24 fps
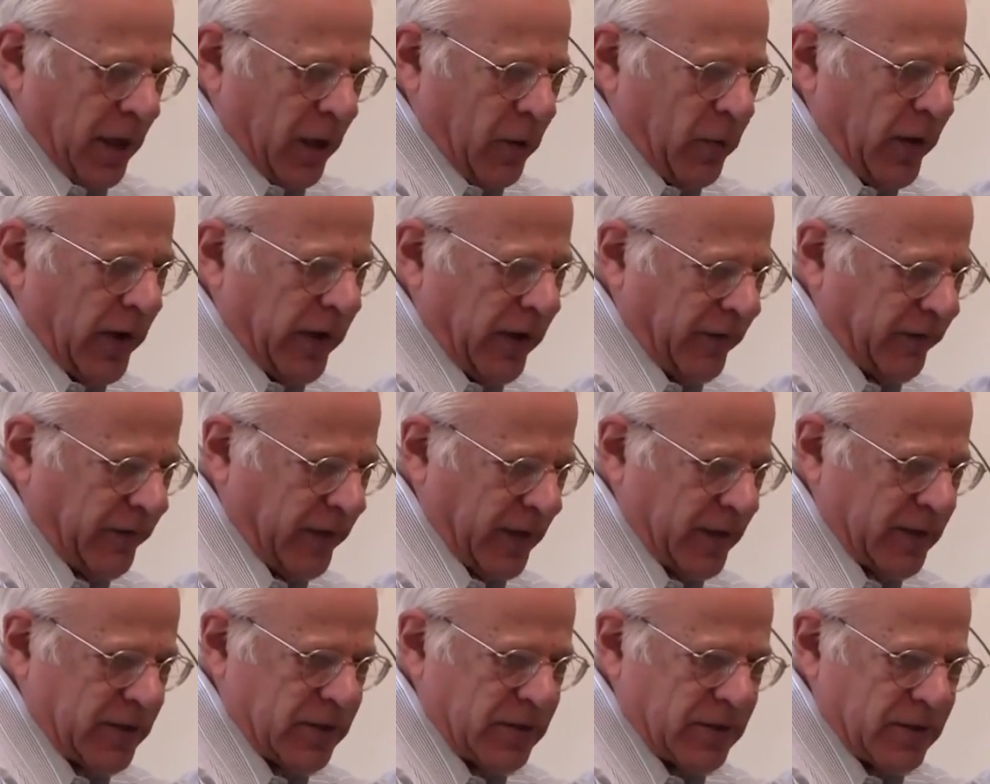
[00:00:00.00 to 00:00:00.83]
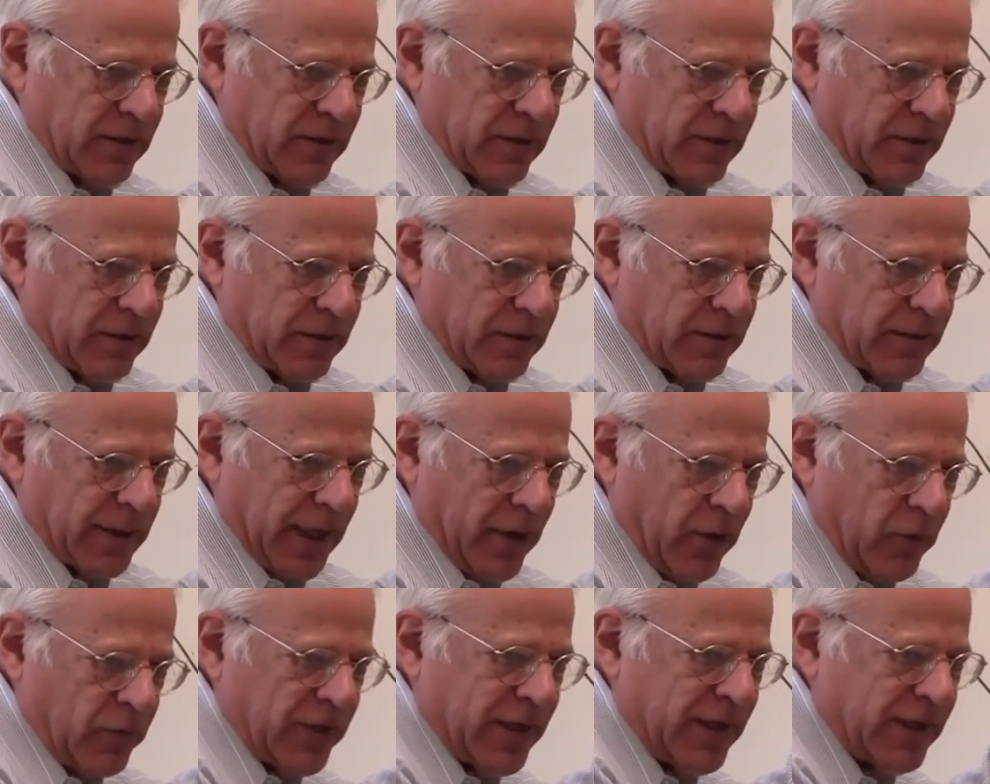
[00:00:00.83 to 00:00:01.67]
aware of this.
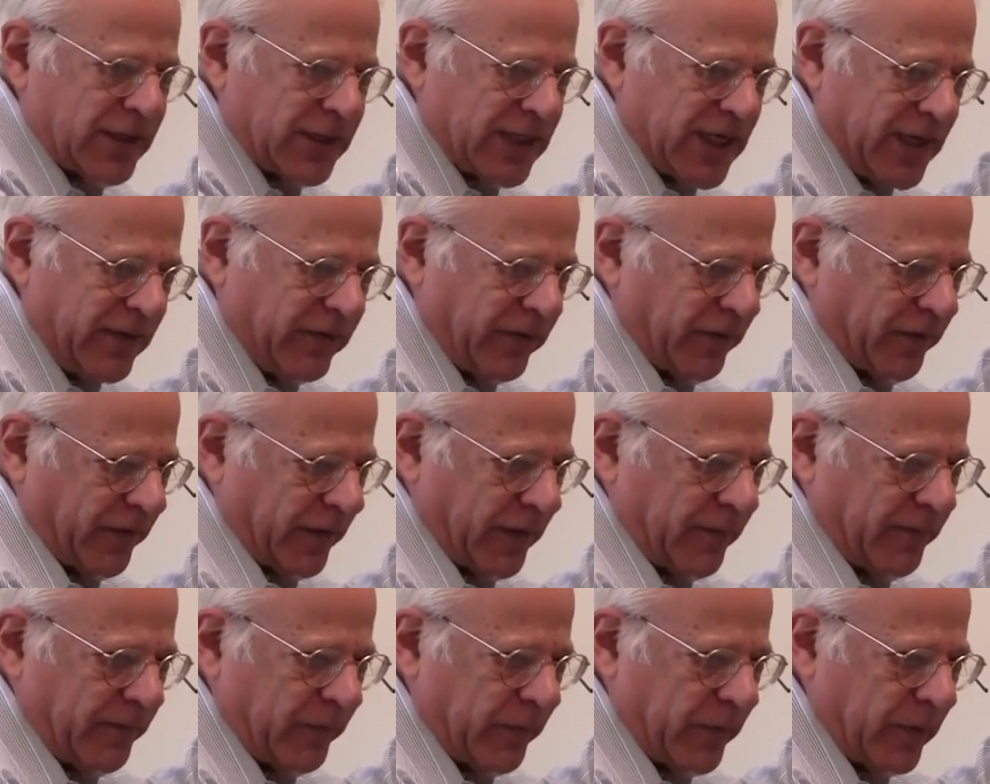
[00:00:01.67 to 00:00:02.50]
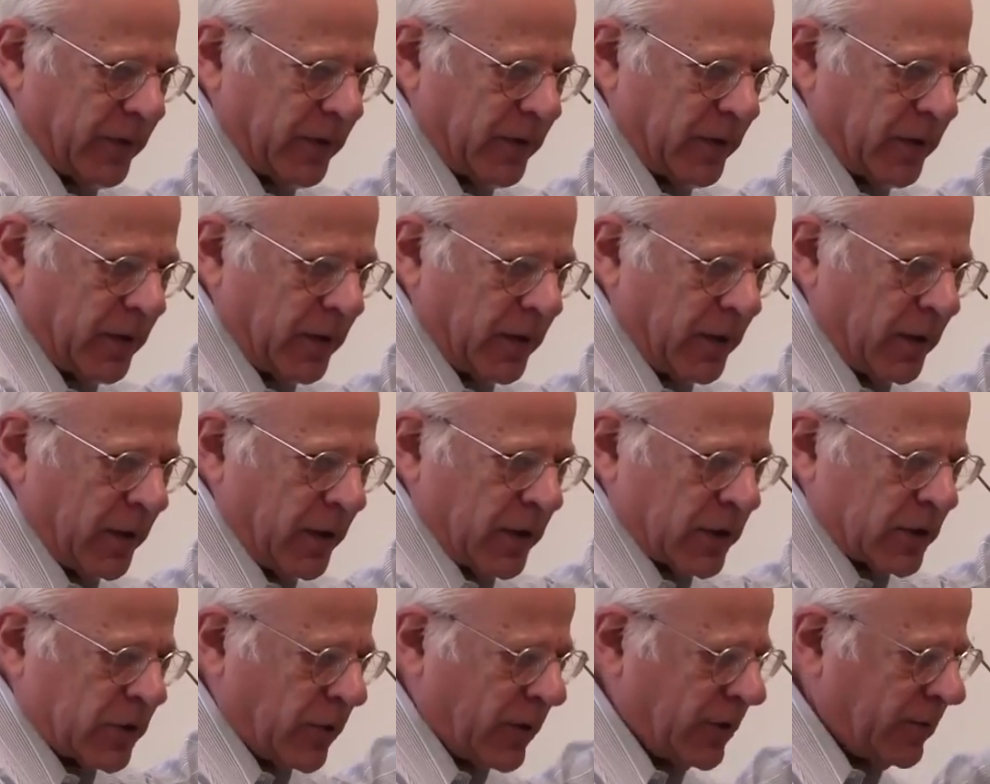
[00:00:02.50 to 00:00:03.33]
They don't conceive of it.
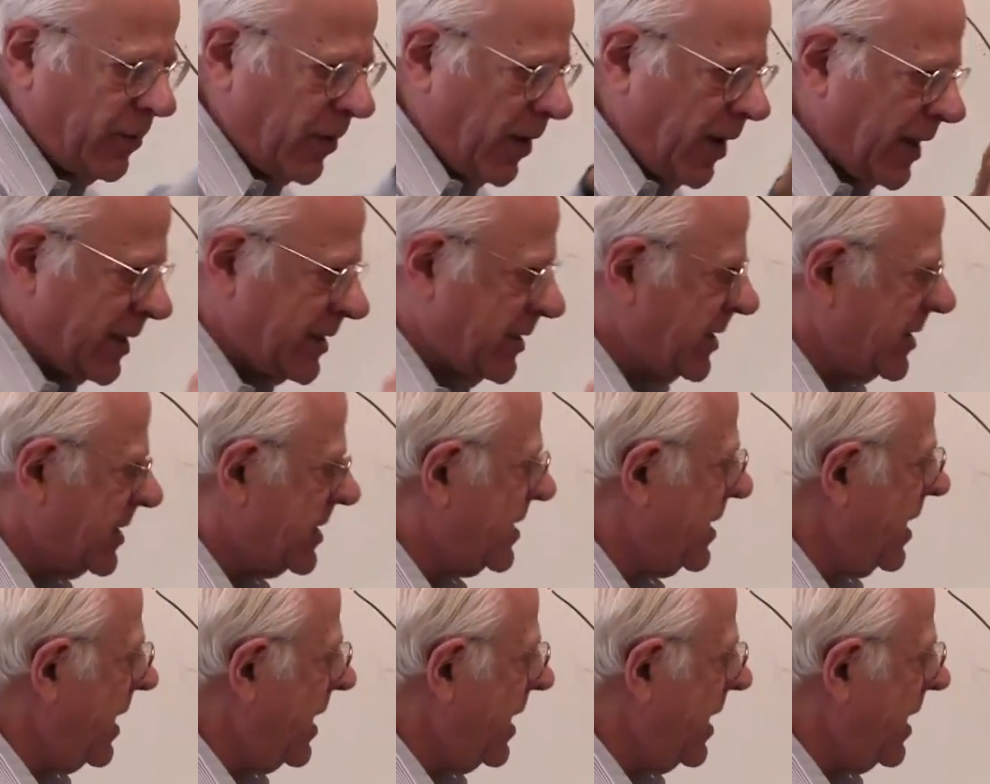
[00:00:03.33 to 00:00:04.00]
So what Marx is